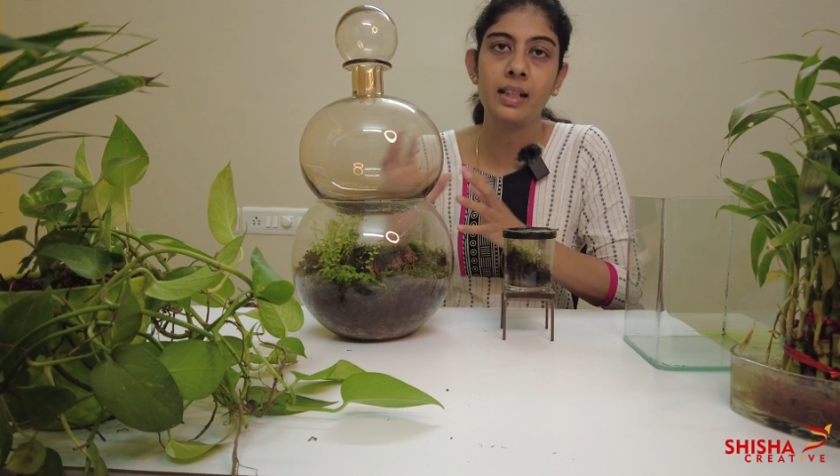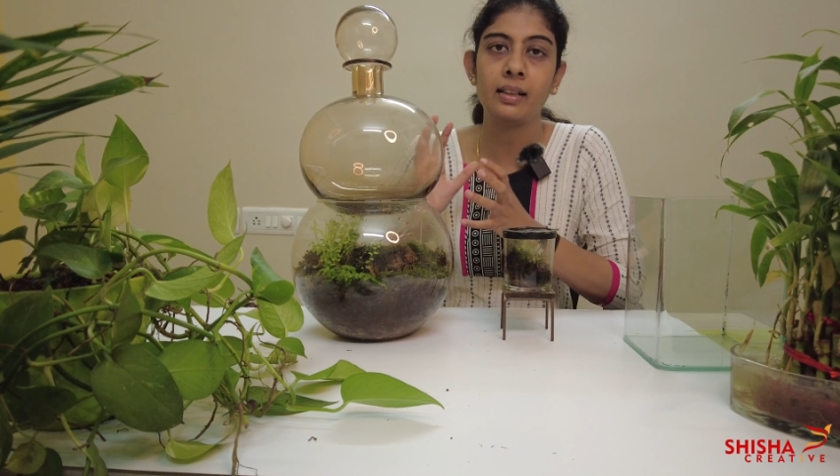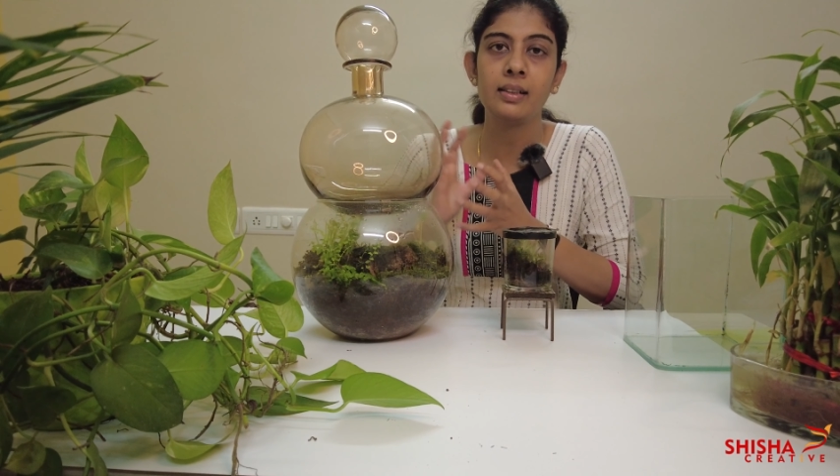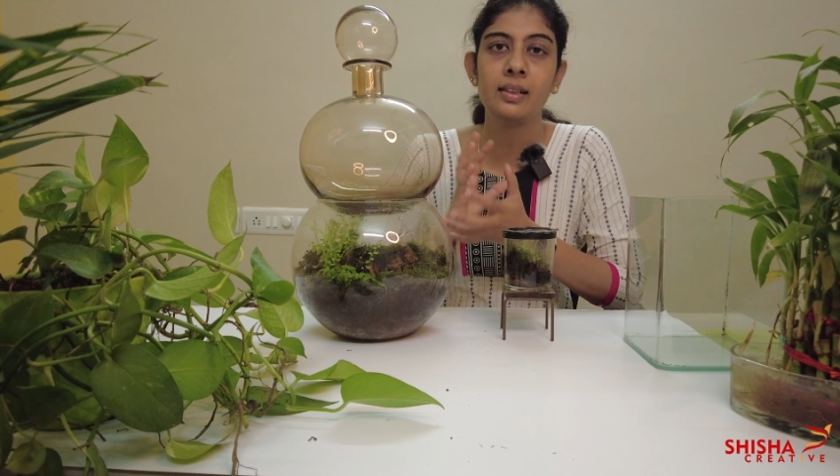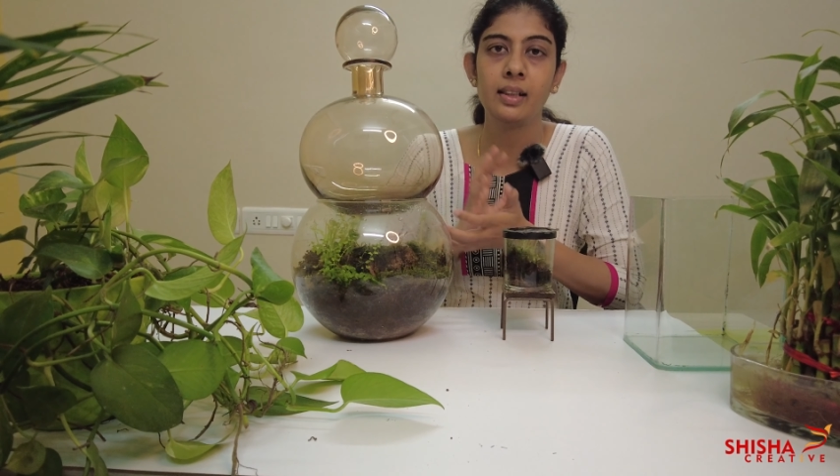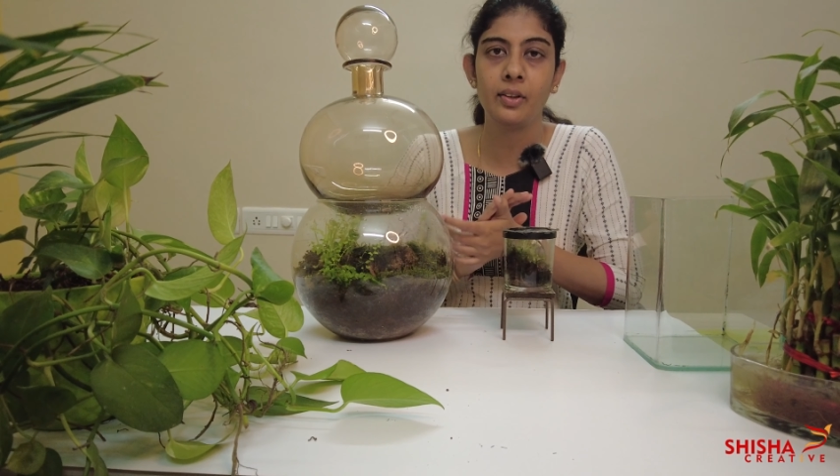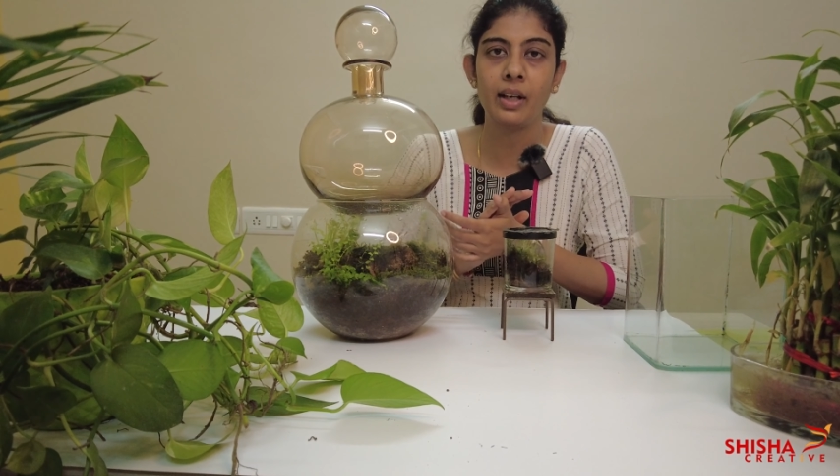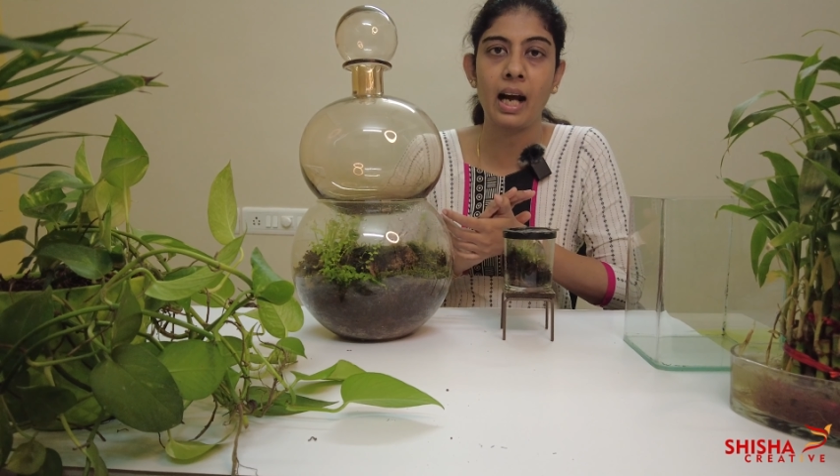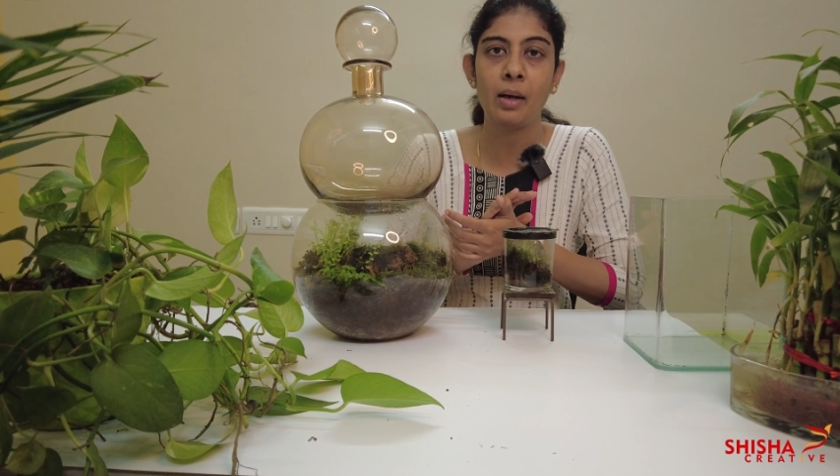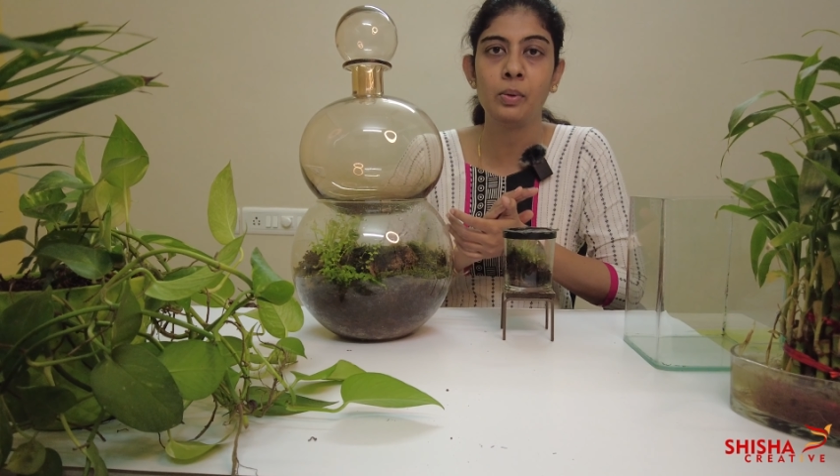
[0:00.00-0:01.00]
that is the
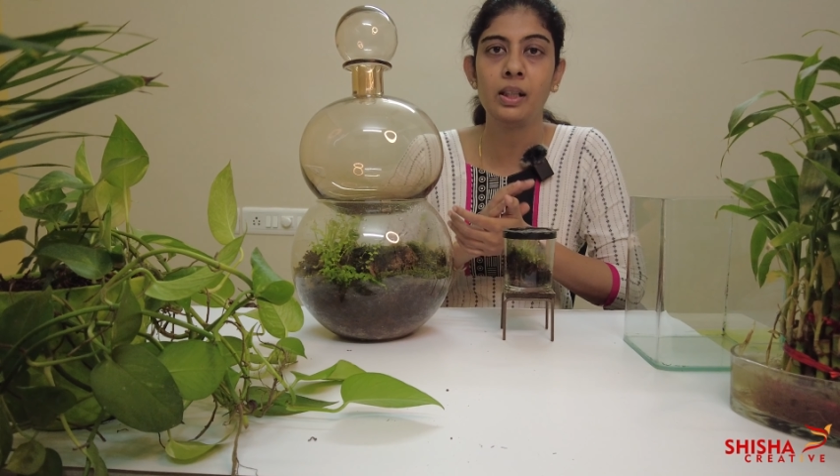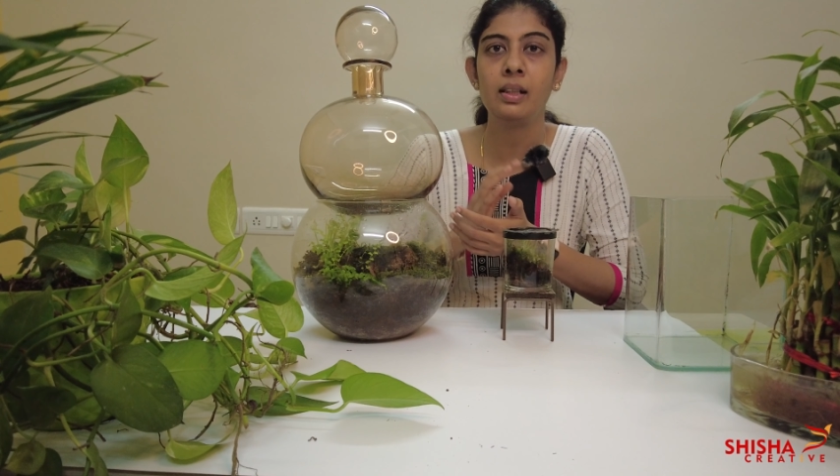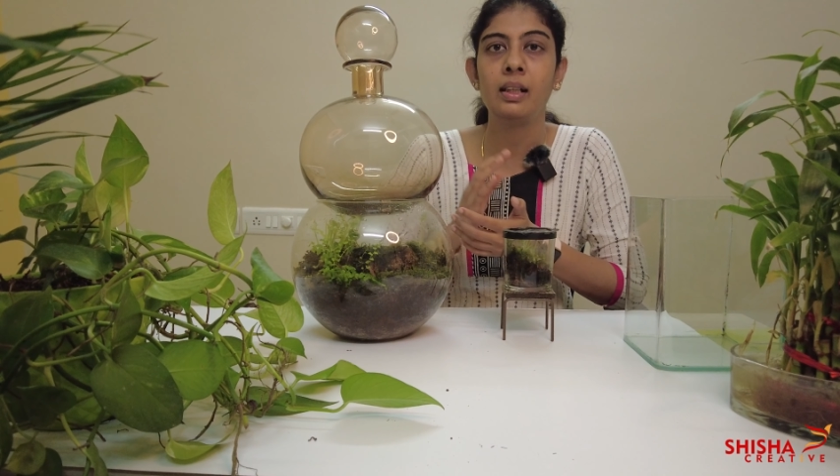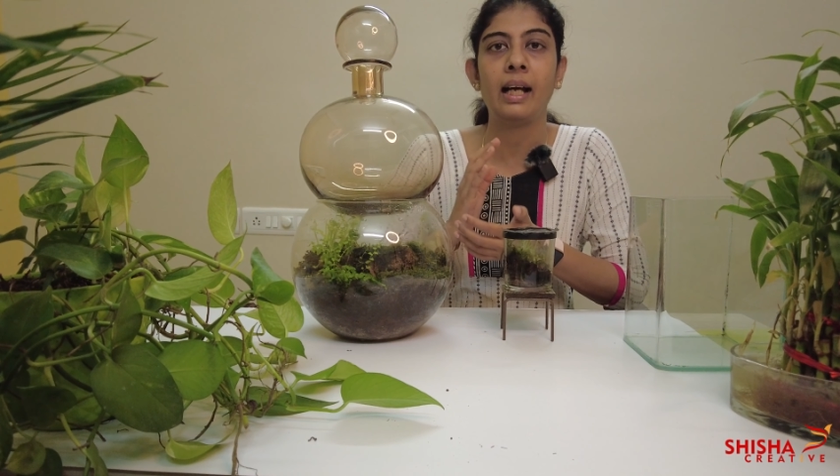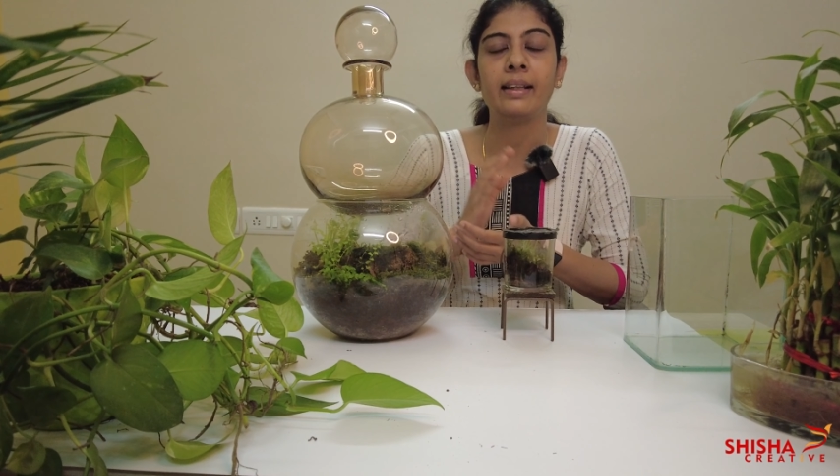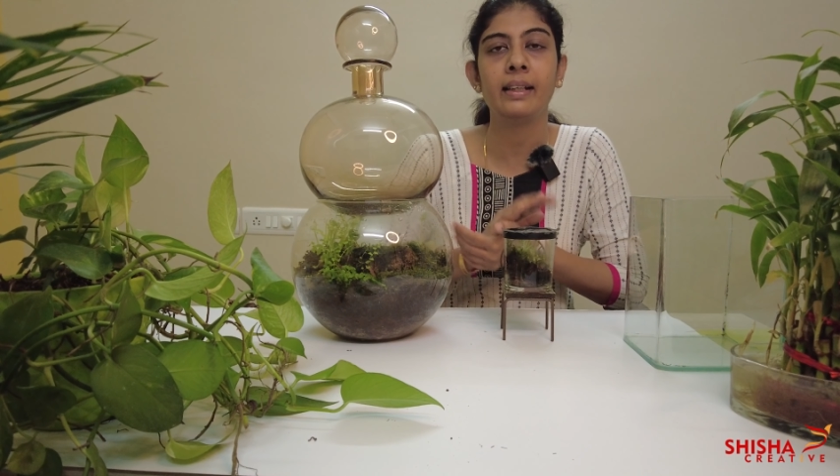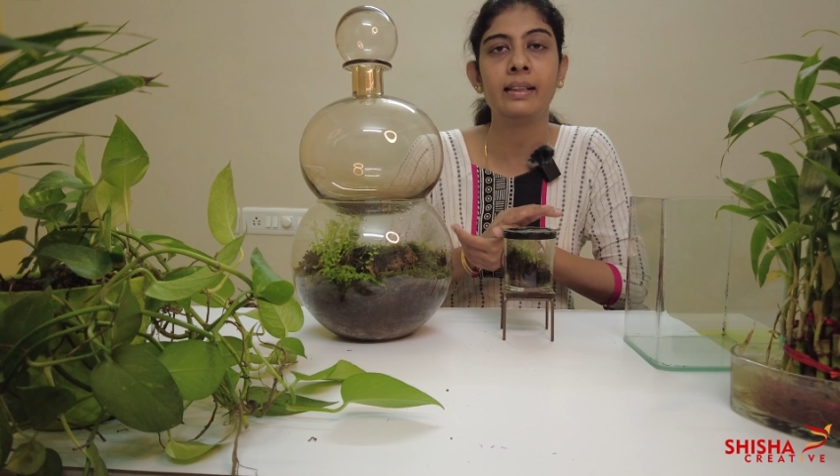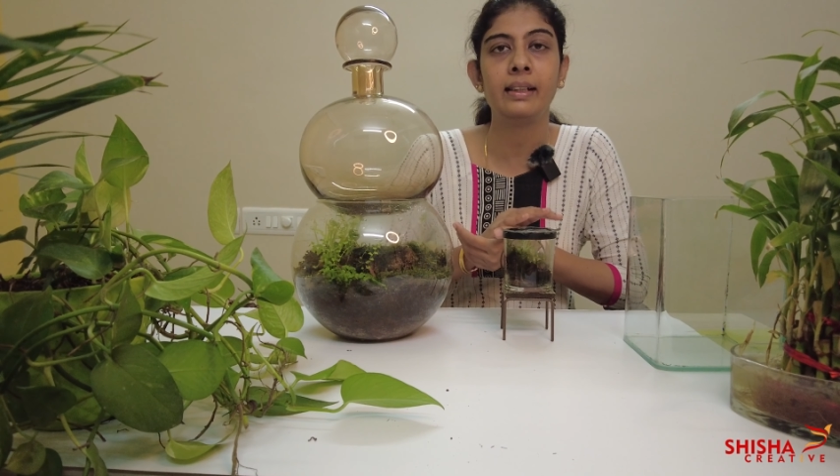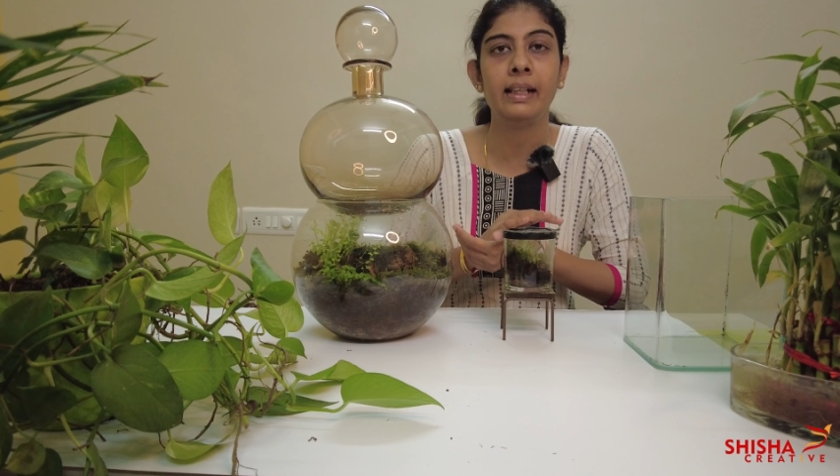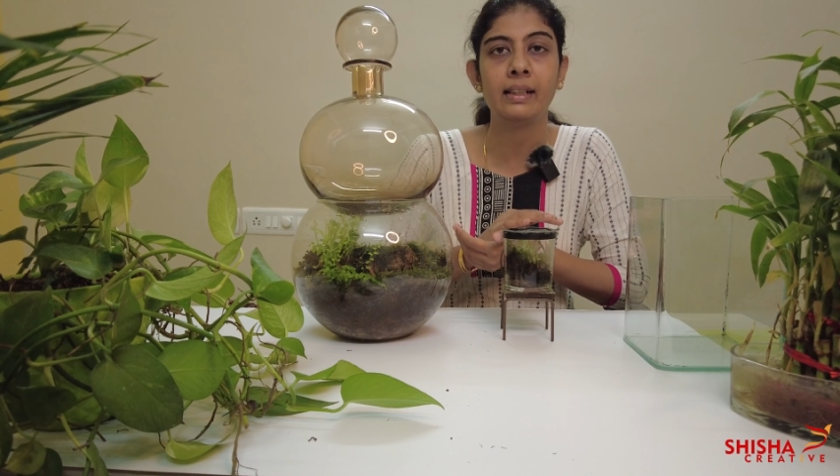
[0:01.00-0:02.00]
gravel and then
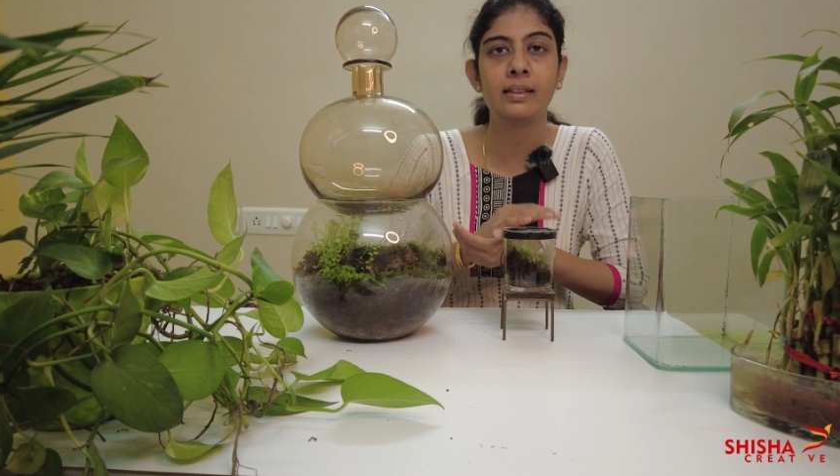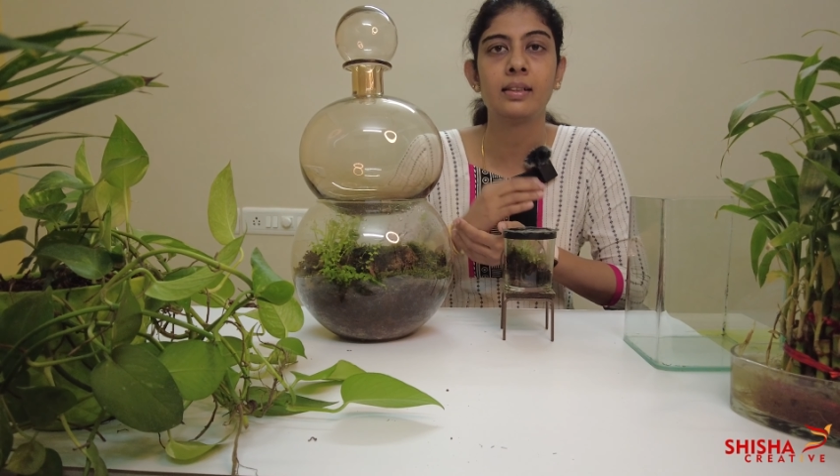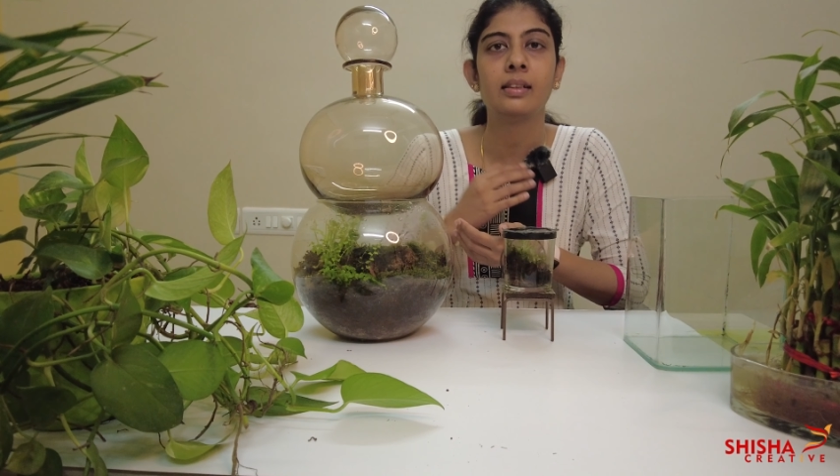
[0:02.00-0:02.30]
the net,